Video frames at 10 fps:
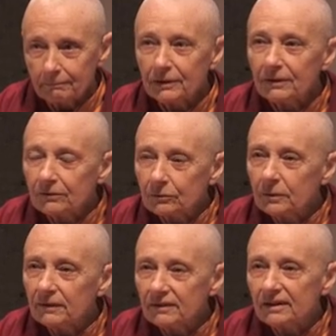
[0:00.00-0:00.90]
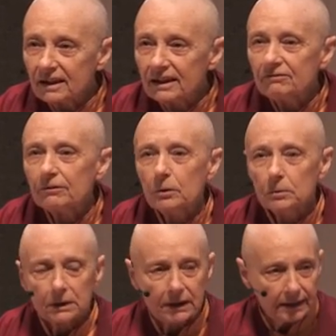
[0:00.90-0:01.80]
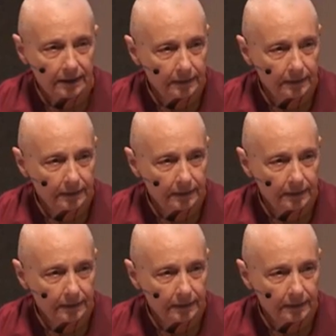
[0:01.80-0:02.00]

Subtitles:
But there's always an if only.